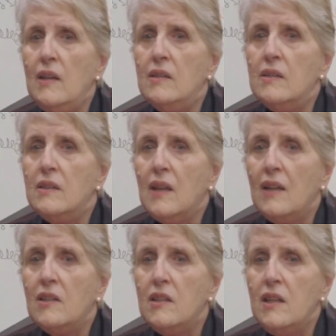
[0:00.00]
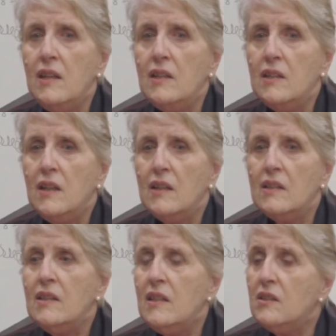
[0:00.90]
is that it
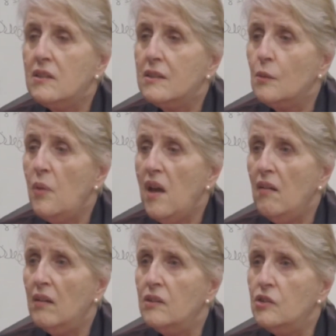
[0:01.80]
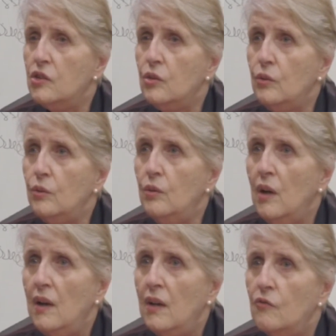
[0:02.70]
assists the parents to
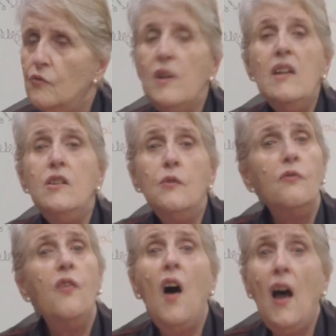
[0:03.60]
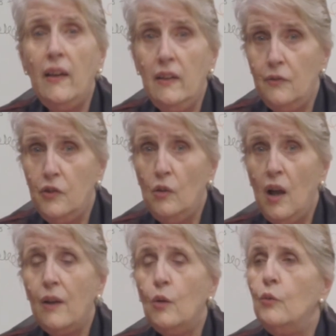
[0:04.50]
redefine, if you
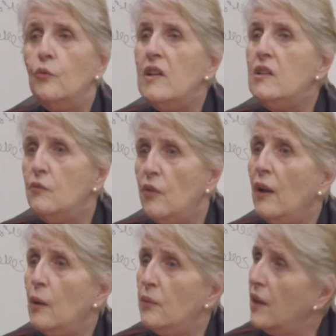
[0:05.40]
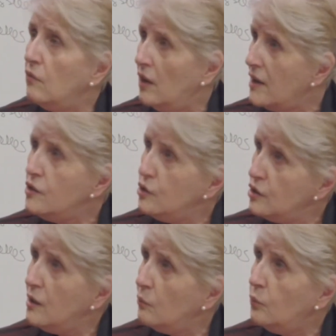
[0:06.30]
like, or redevelop their
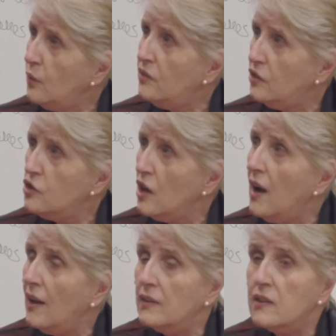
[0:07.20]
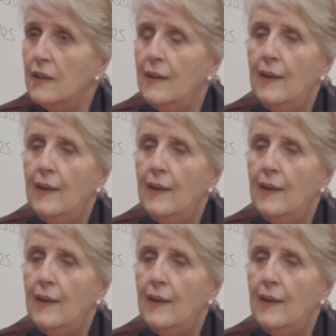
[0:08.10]
relationship with the child.